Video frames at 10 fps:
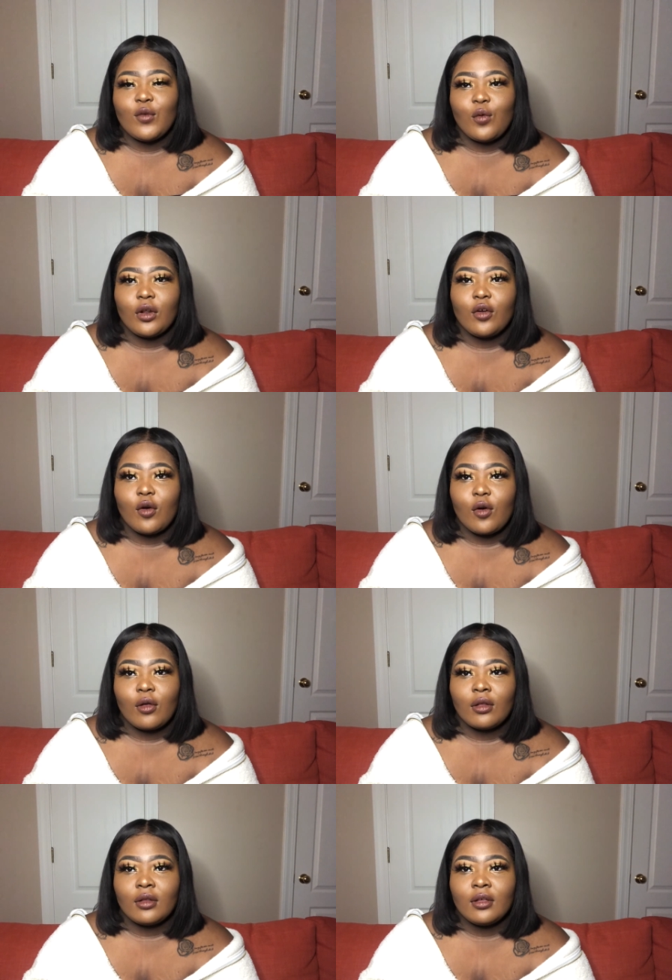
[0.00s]
want to
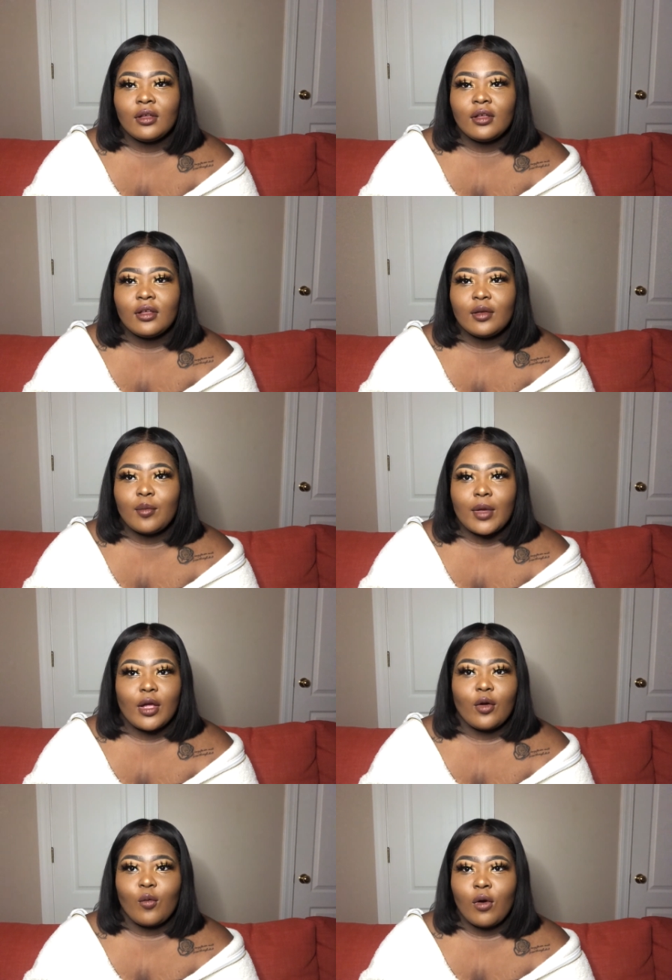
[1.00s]
call
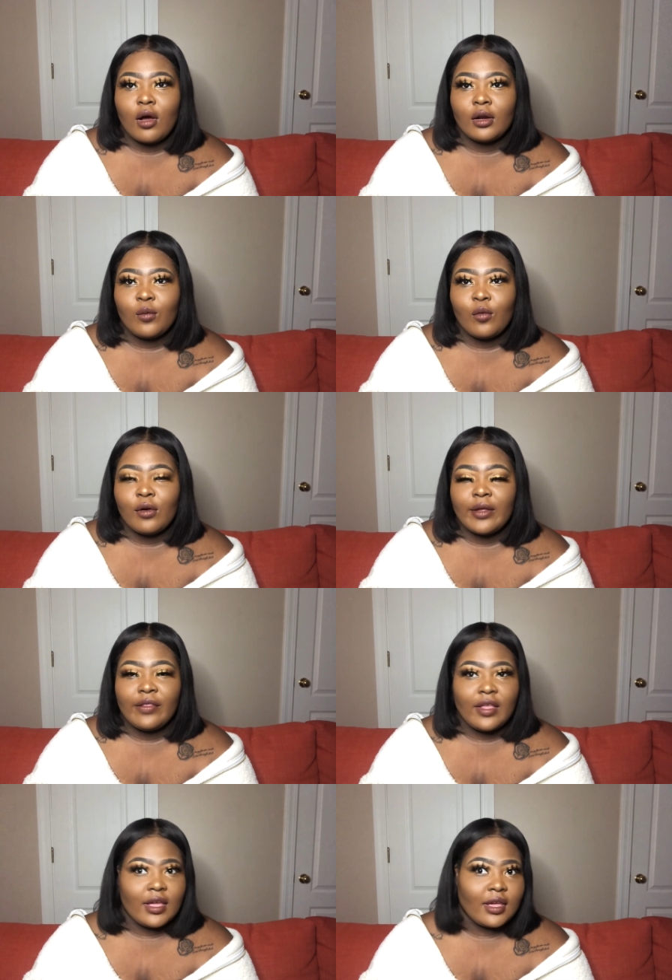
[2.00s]
marijuana one,
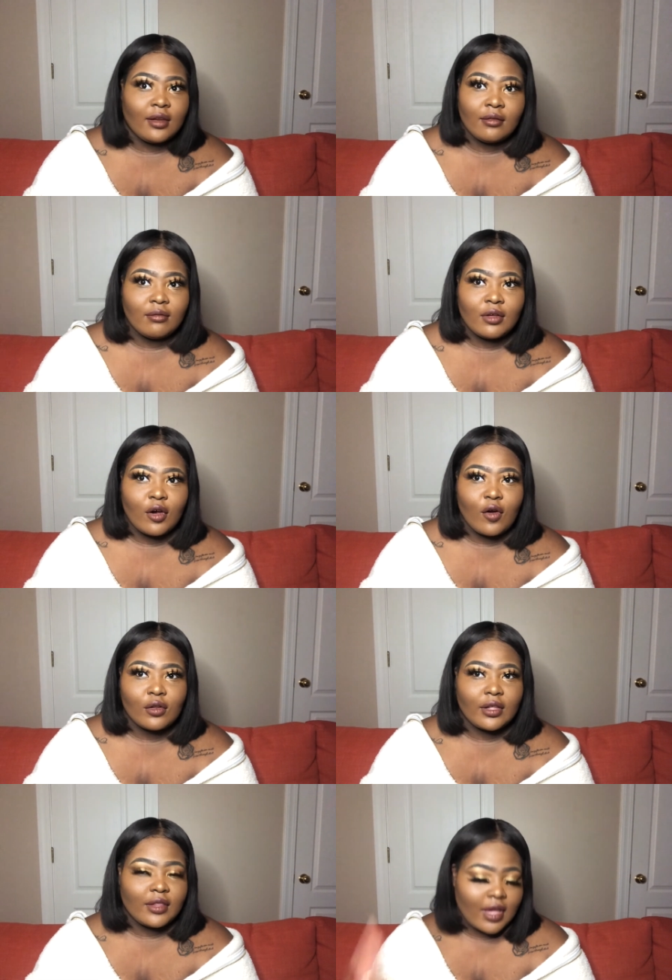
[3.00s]
then call
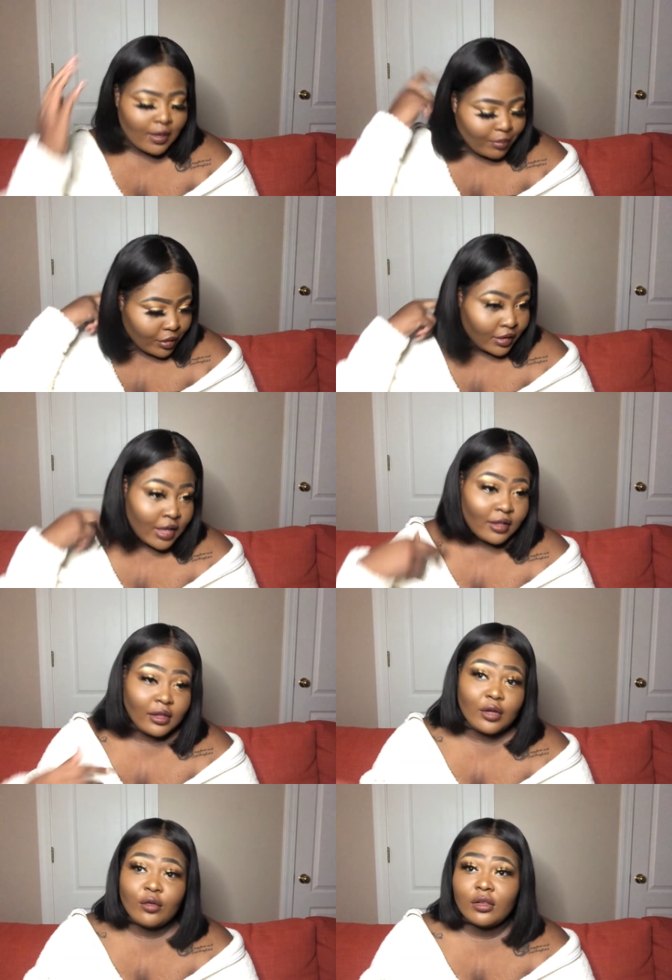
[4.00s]
it that. But that's
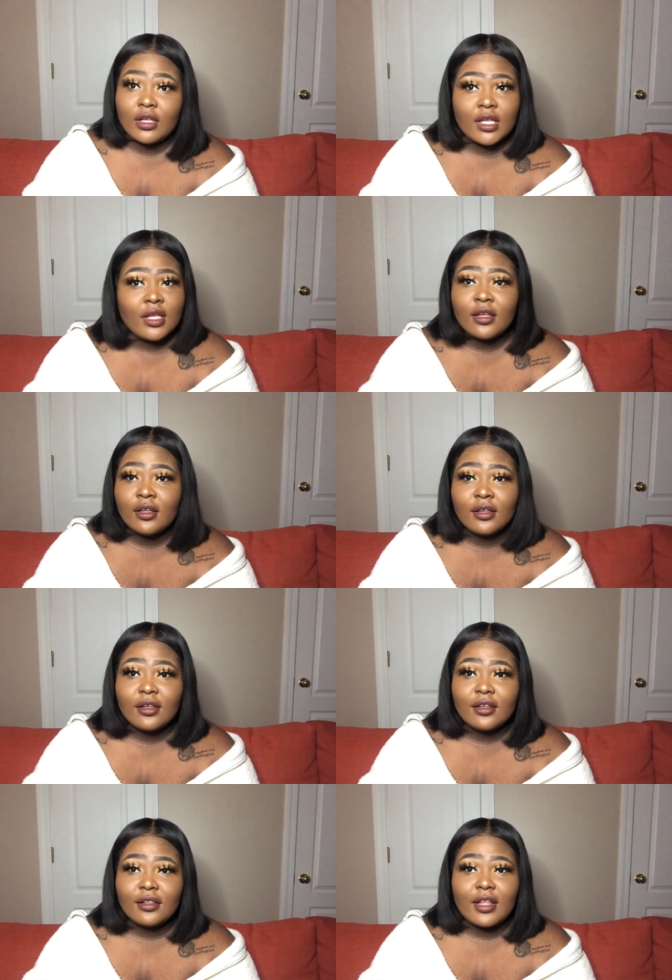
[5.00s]
literally
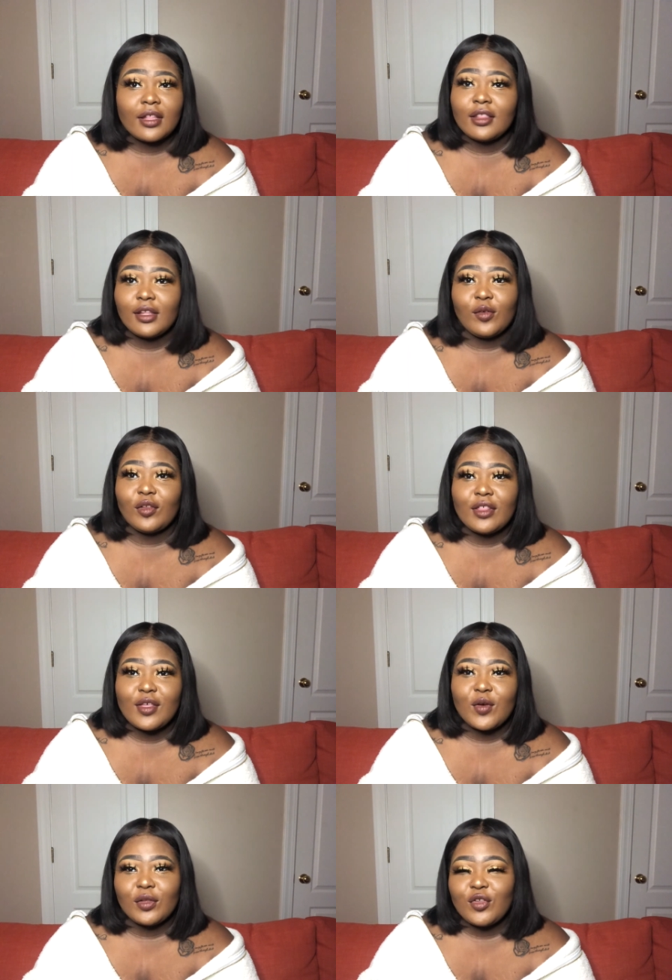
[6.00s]
the
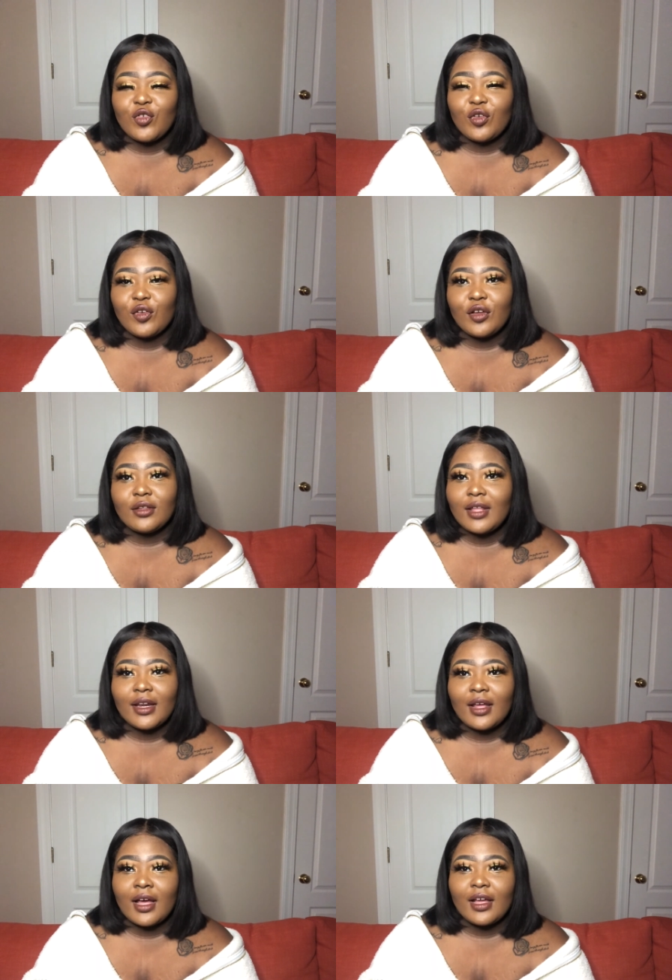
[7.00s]
only drug
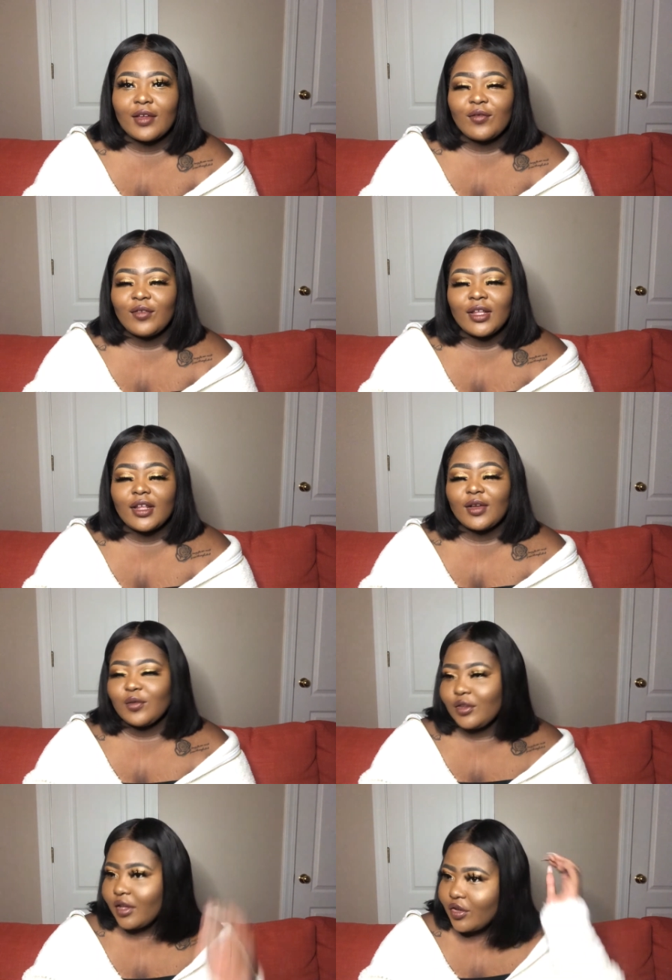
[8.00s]
that I've,
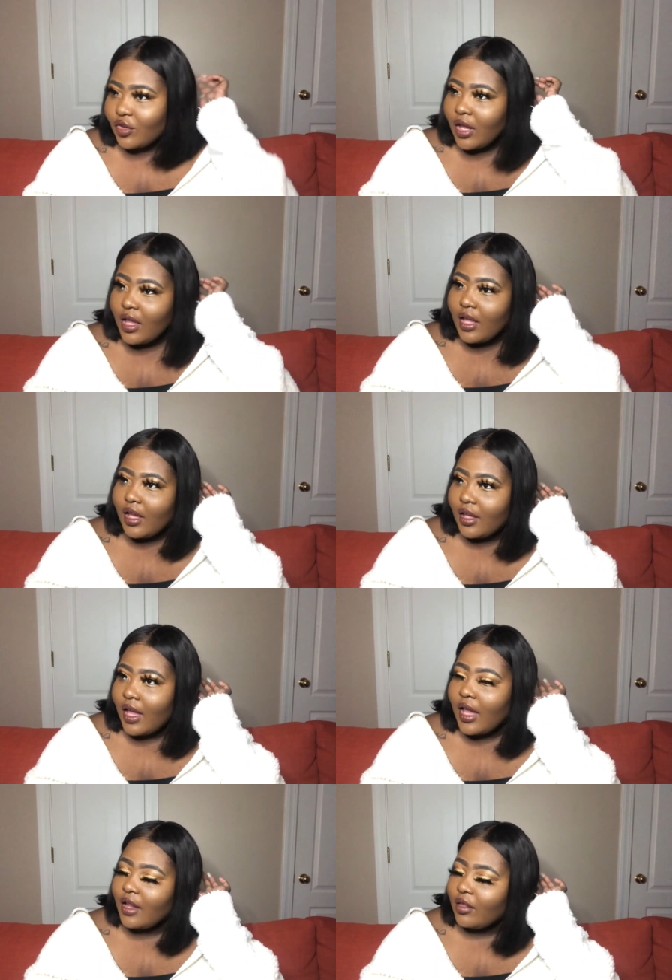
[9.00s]
touched.
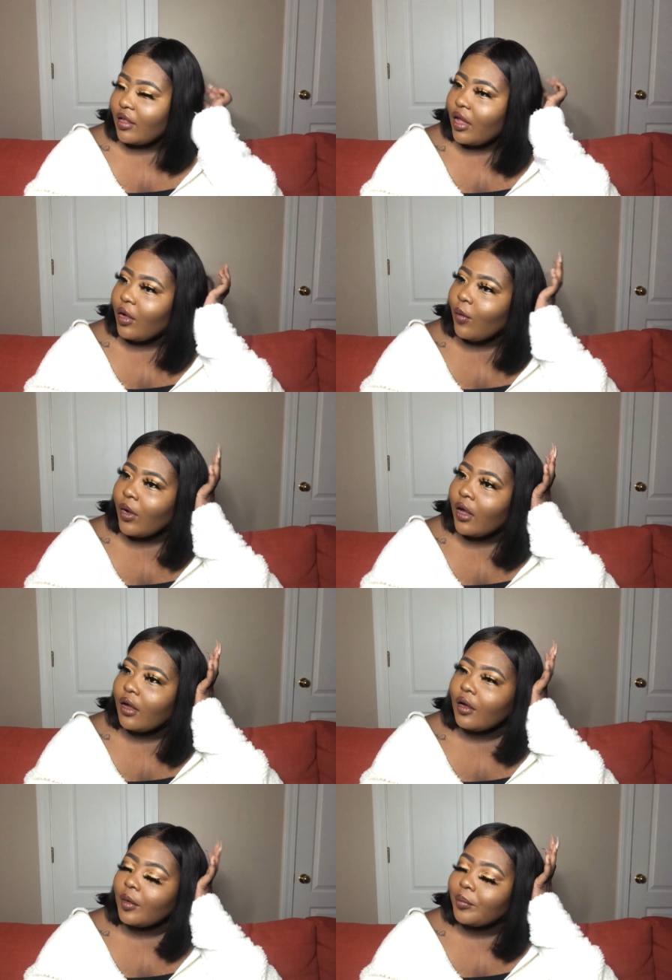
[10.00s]
And
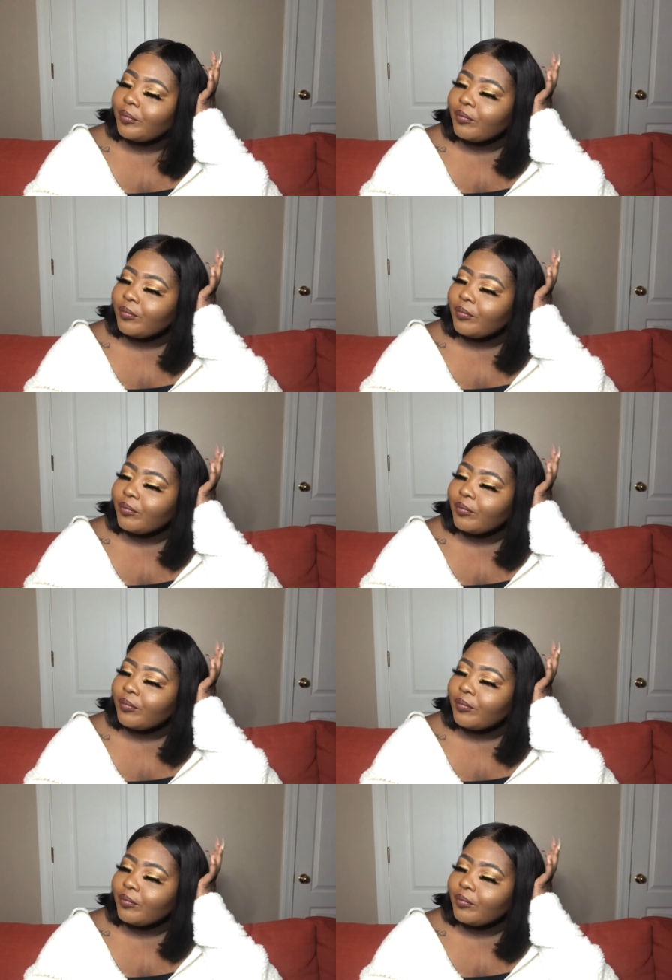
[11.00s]
so